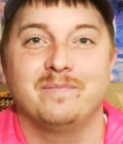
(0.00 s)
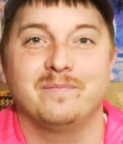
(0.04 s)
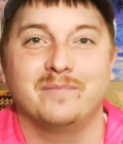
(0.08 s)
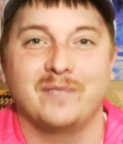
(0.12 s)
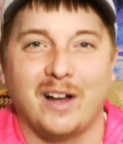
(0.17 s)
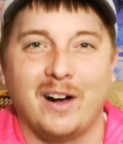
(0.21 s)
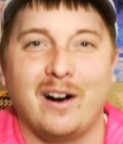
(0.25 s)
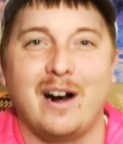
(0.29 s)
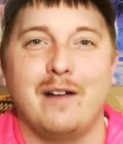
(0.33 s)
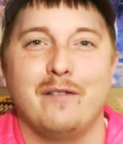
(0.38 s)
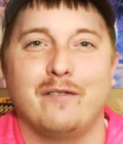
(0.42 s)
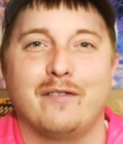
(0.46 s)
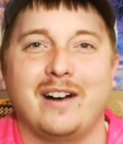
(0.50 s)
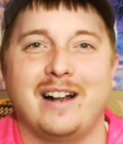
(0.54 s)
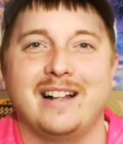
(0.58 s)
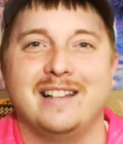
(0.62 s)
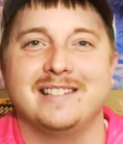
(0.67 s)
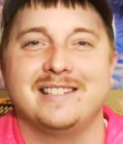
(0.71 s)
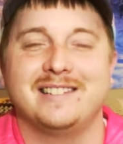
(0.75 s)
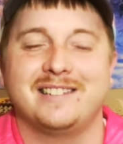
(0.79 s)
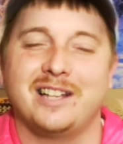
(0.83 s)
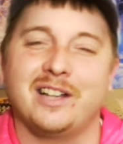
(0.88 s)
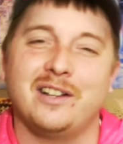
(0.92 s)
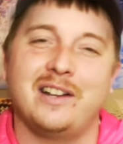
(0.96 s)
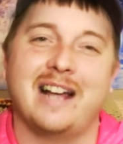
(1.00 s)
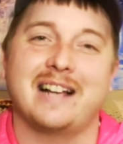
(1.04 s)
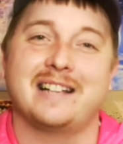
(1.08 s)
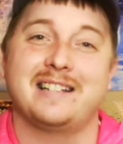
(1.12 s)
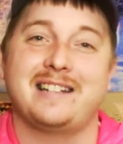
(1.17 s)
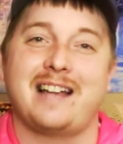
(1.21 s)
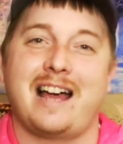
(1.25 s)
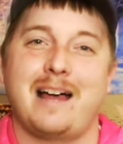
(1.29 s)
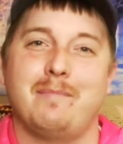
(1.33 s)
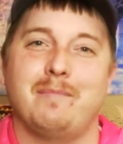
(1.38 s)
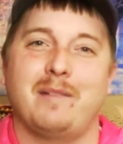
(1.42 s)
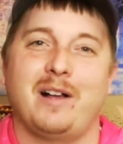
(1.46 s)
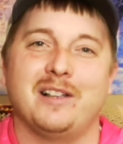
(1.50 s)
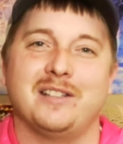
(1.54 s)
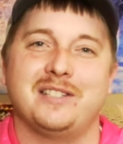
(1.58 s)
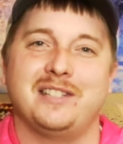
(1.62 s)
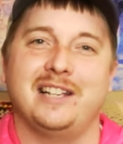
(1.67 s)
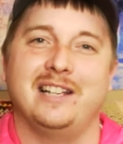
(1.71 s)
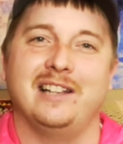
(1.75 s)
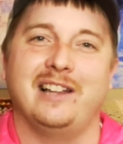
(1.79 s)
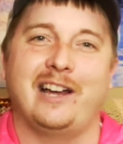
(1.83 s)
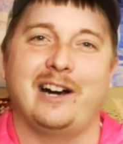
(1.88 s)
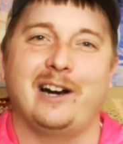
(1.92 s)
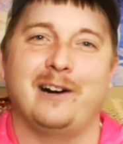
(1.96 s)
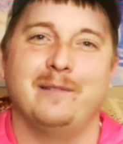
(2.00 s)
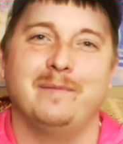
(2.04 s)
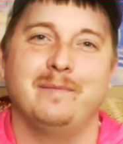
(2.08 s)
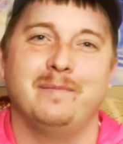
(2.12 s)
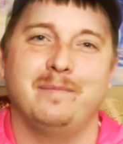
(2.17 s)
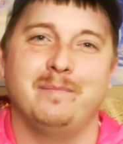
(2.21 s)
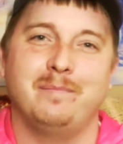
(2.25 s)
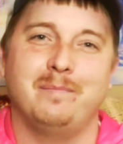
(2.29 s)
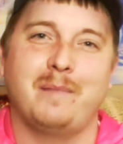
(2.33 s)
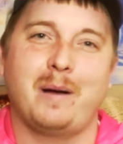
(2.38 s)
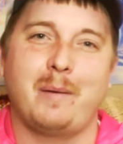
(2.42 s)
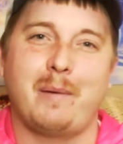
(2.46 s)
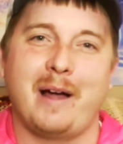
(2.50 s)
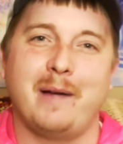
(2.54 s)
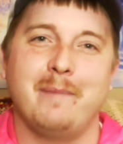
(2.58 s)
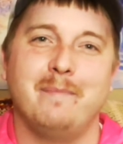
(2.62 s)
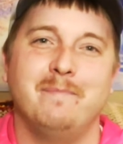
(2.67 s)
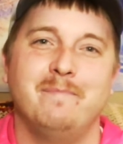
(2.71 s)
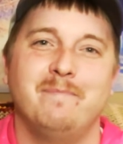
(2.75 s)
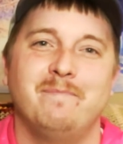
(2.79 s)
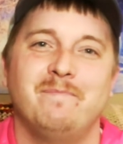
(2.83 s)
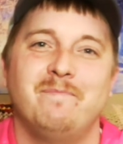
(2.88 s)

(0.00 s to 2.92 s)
All right, friends, till next time, I'll see you later. Bye-bye.